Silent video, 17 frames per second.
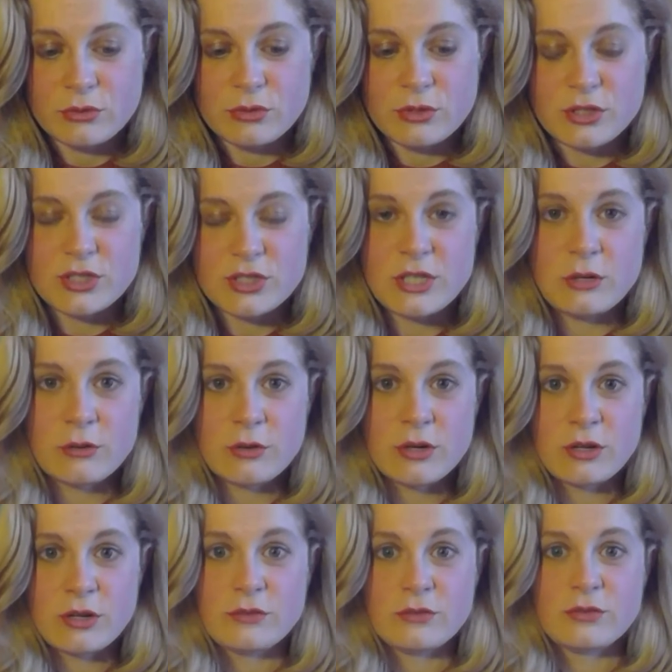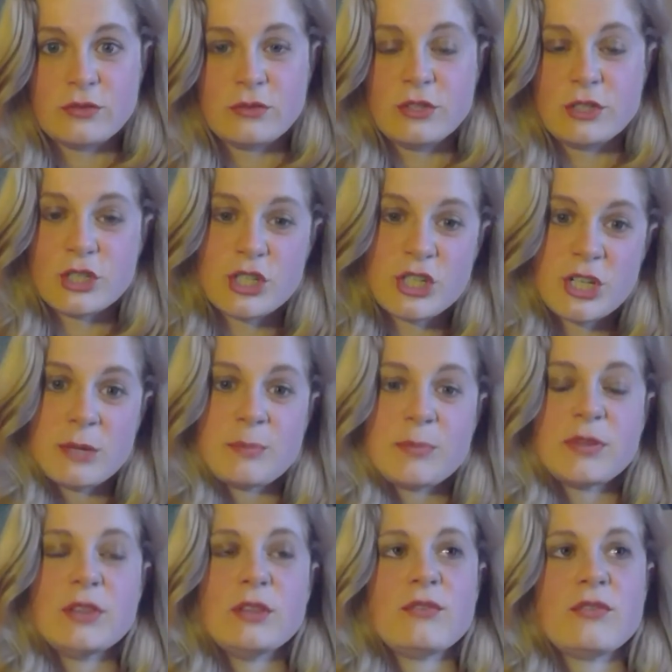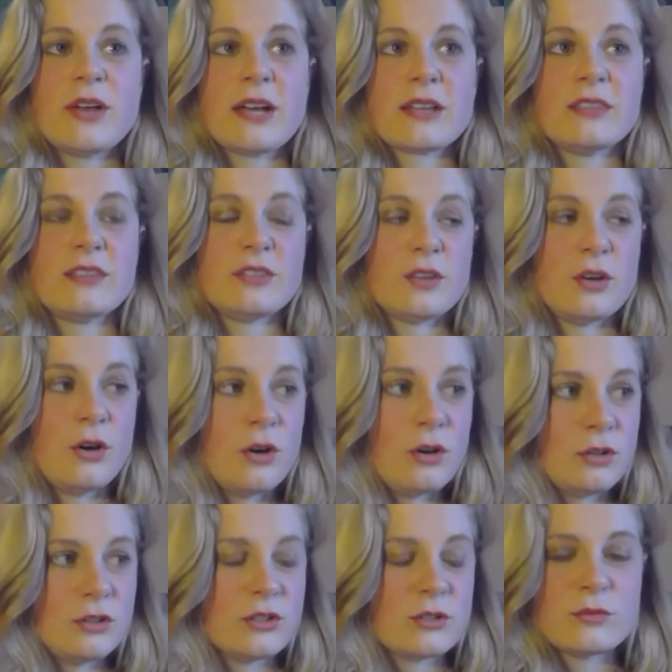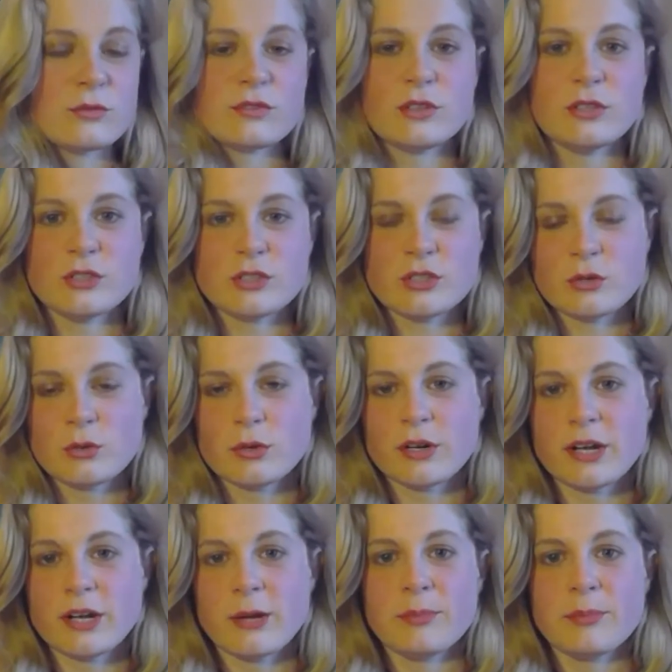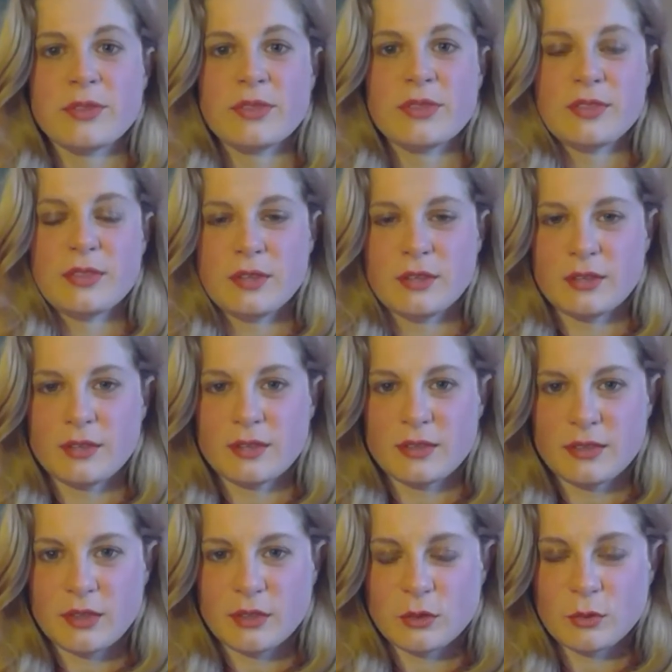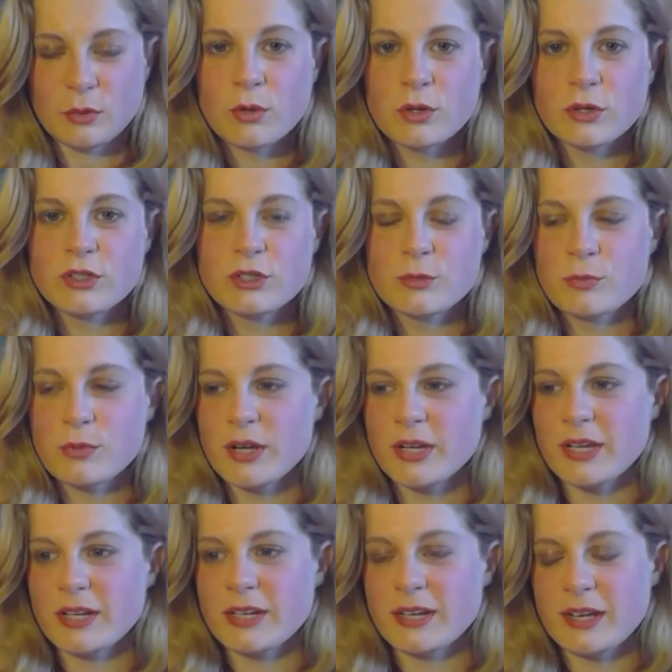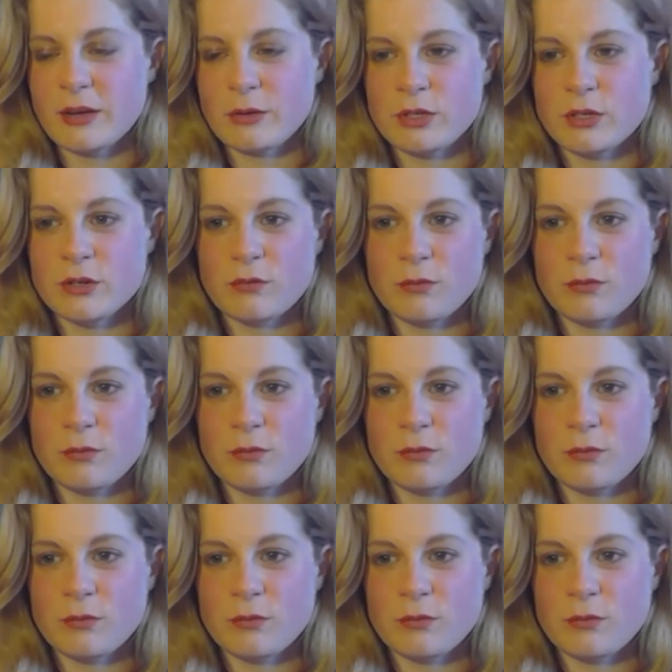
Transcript: the secret of the ship and the fact that the hull is torn up and that the world is breaking down,